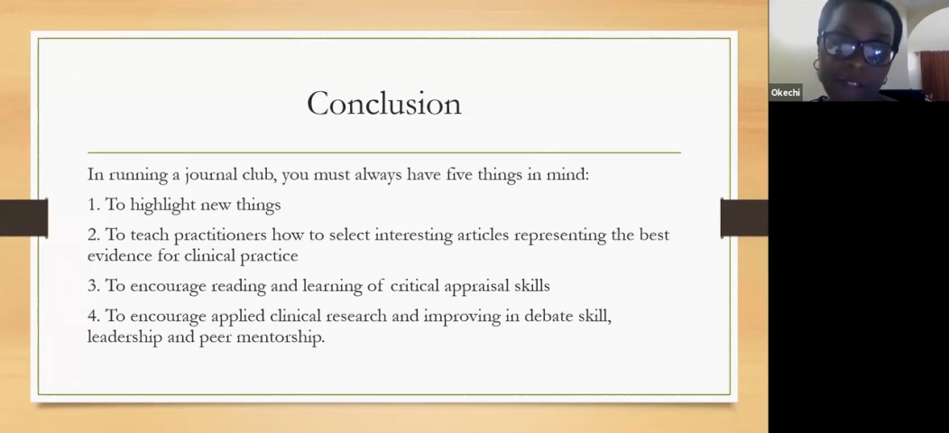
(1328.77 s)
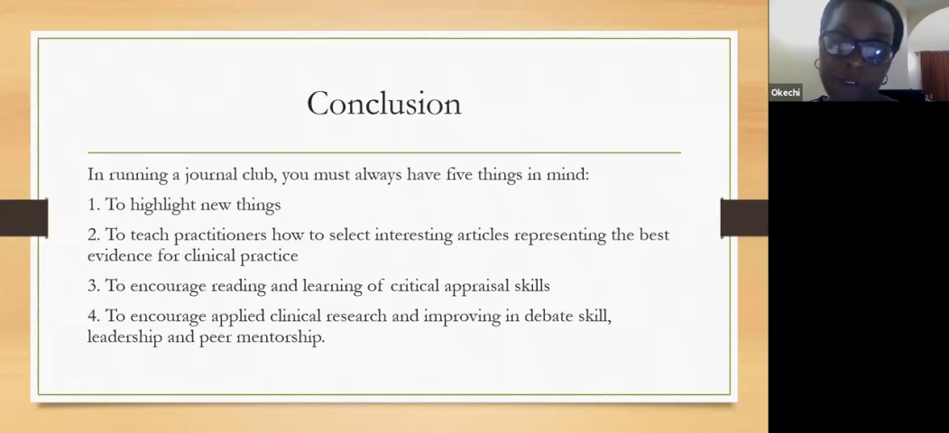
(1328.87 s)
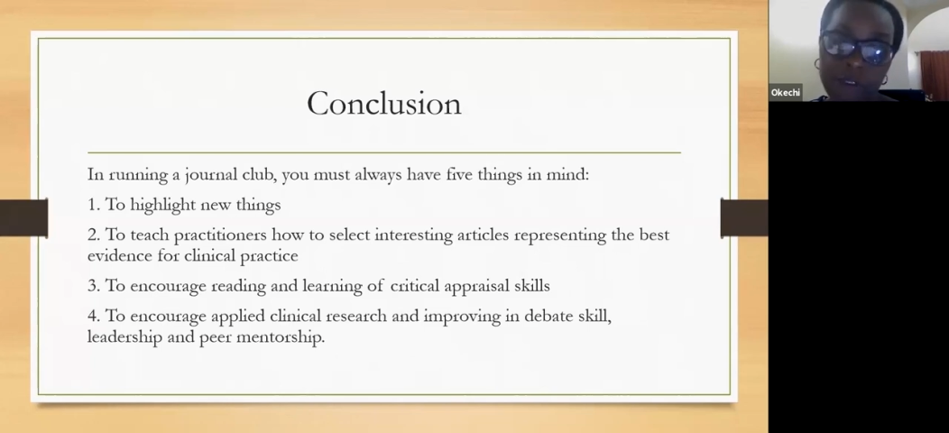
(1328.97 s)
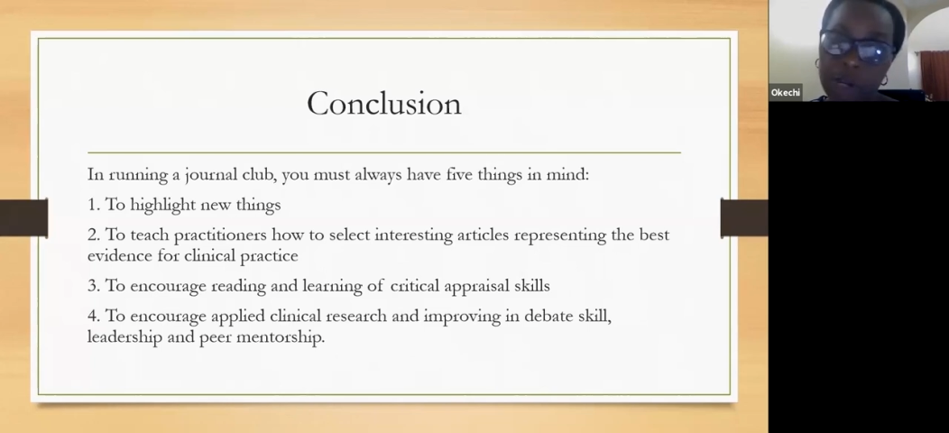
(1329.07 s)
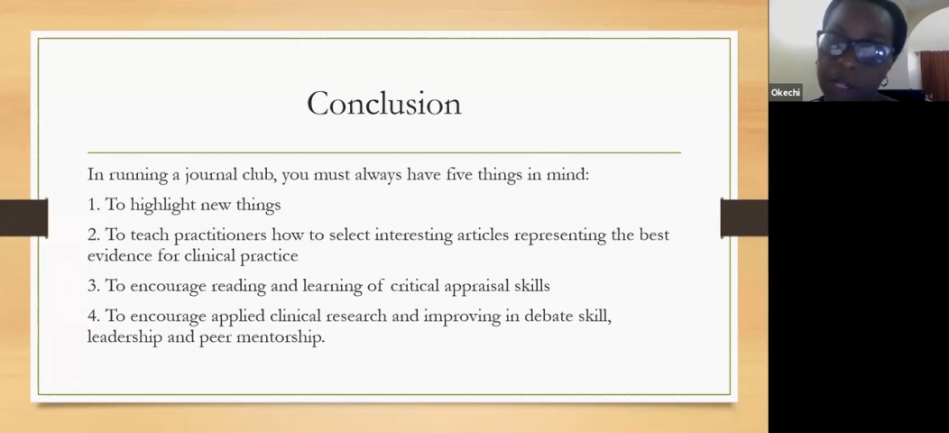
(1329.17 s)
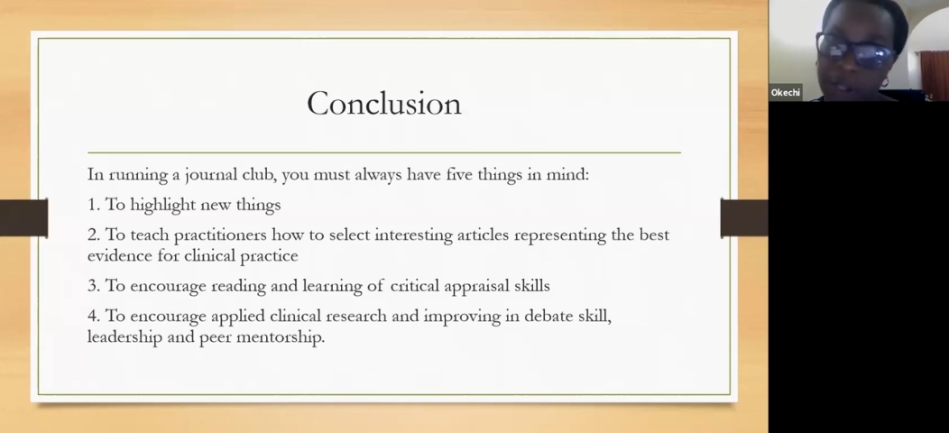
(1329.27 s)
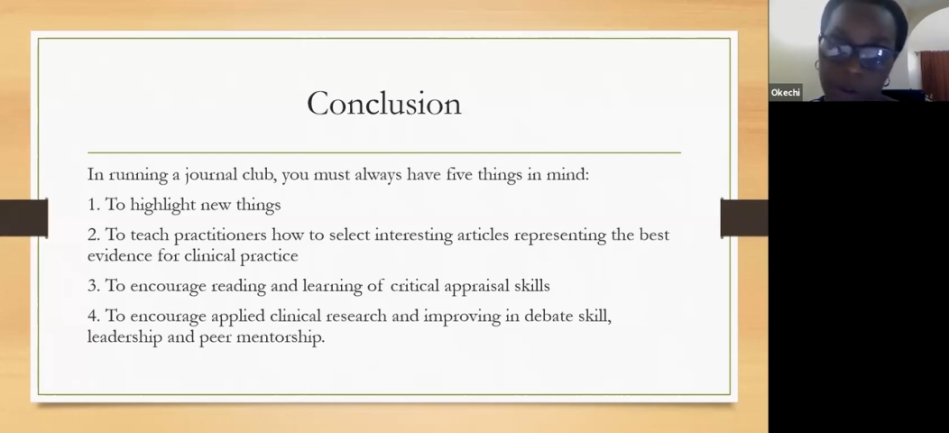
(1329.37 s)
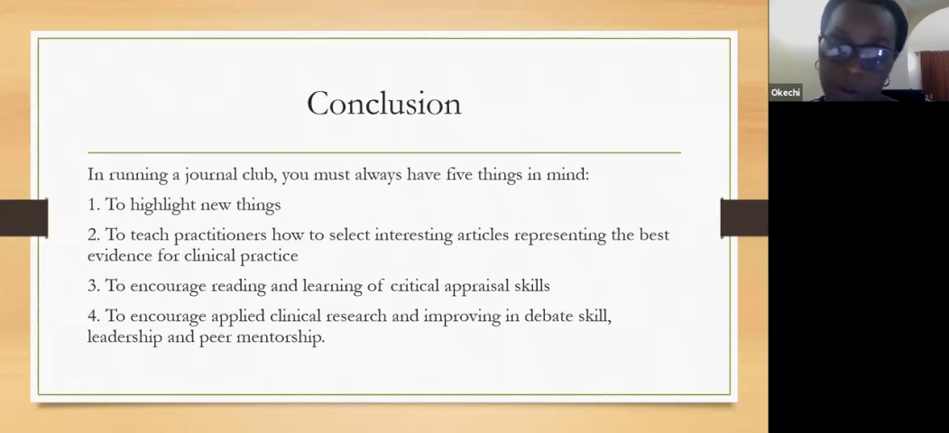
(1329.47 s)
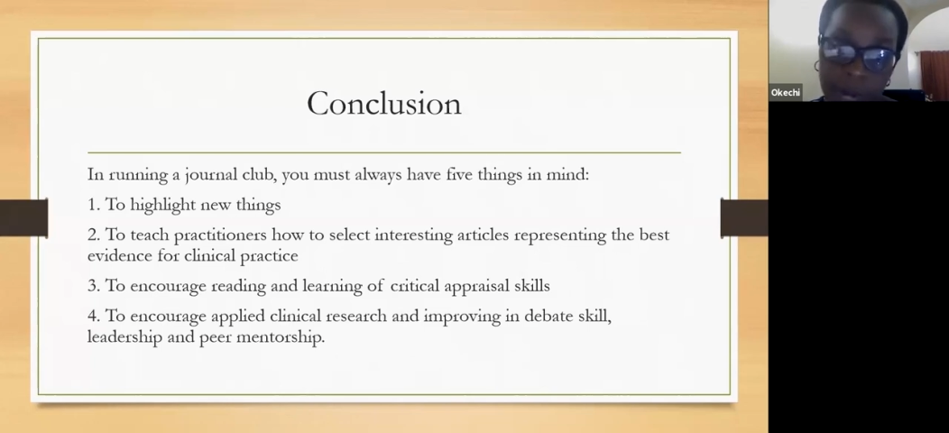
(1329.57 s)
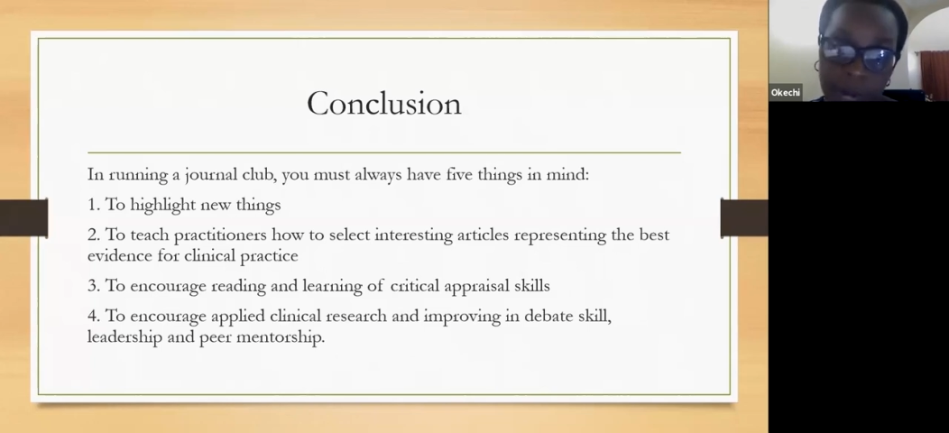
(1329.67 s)
for clinical
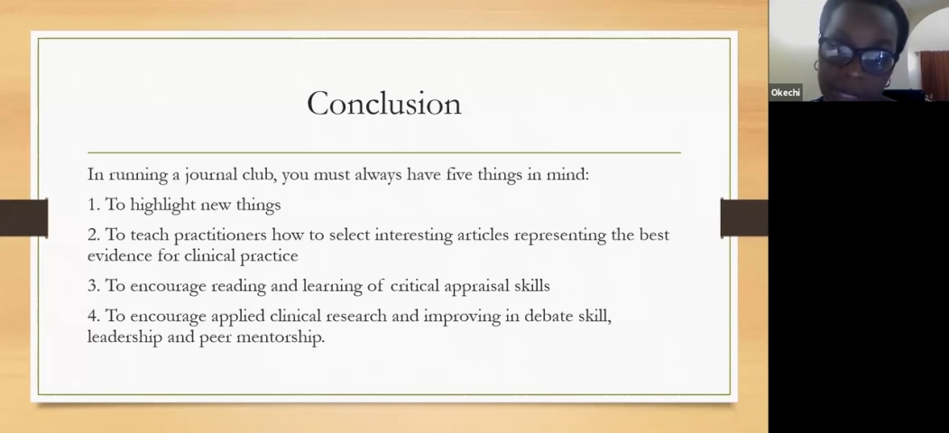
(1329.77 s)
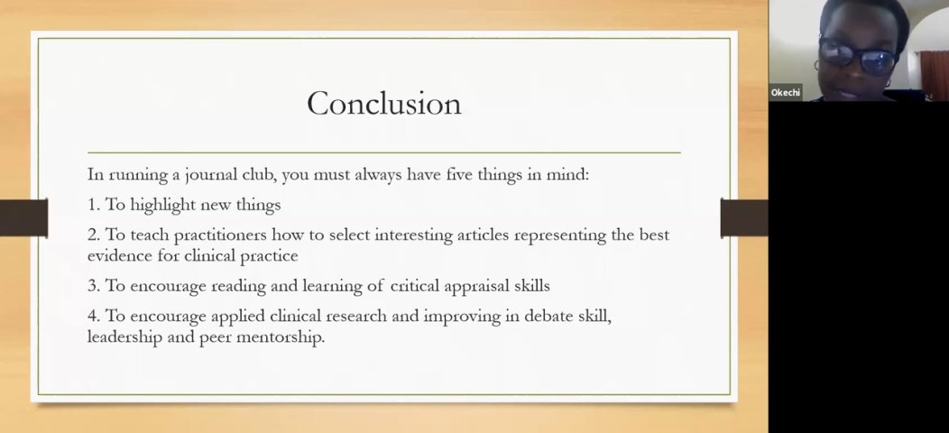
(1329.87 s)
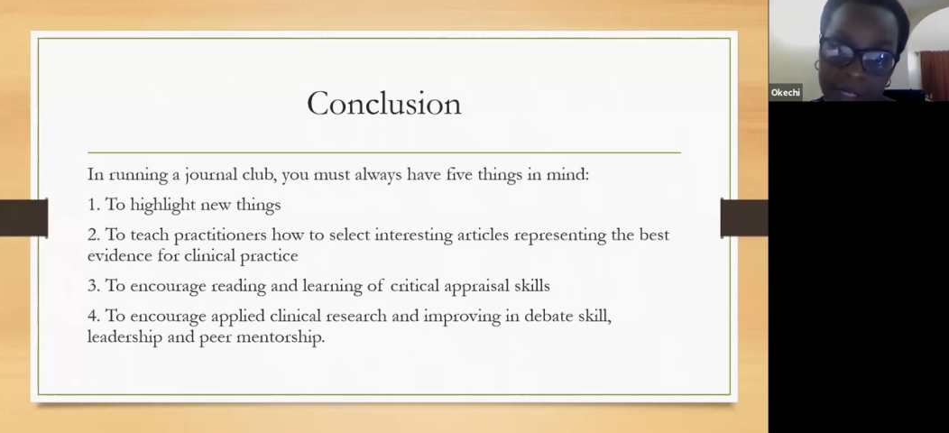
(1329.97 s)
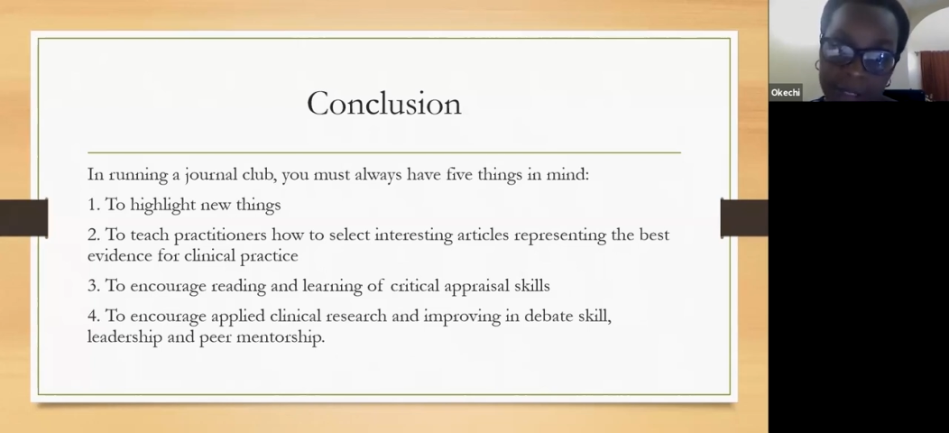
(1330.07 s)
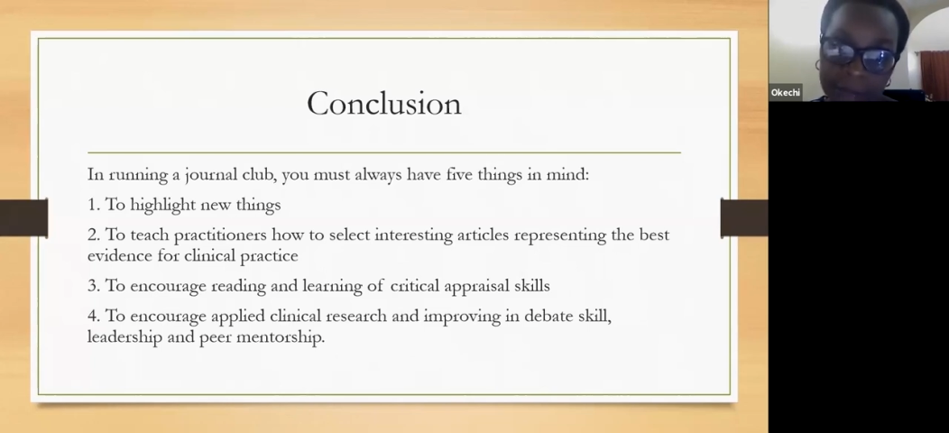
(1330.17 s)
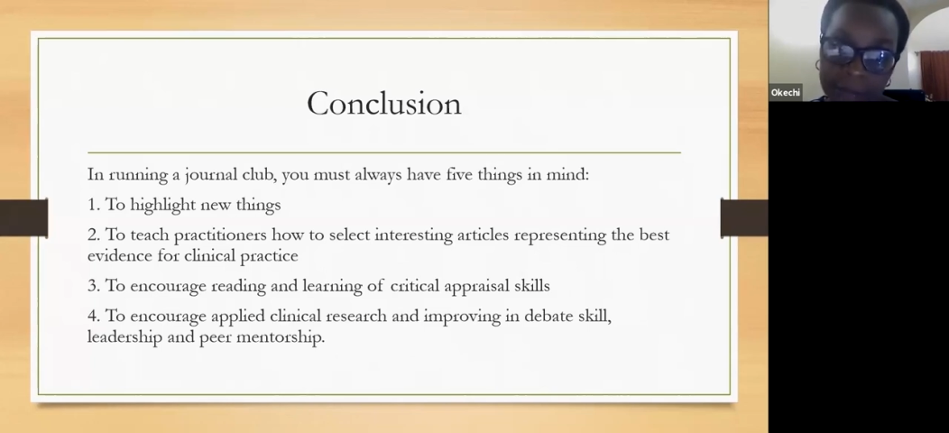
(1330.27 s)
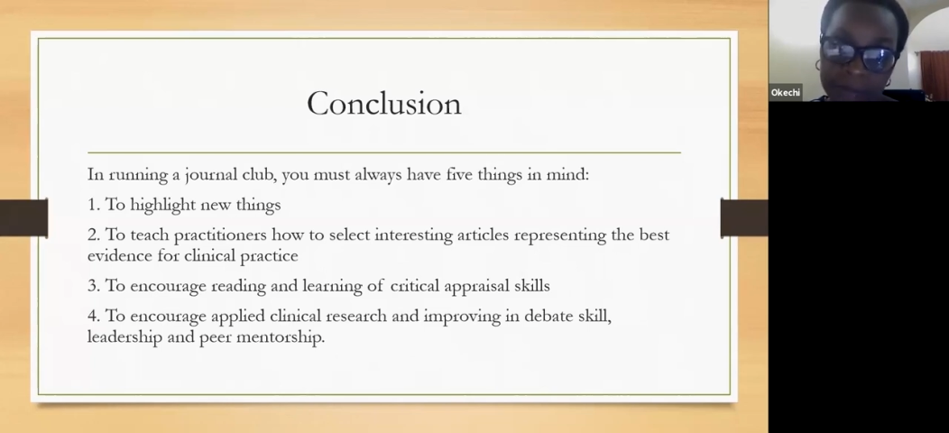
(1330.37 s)
practice.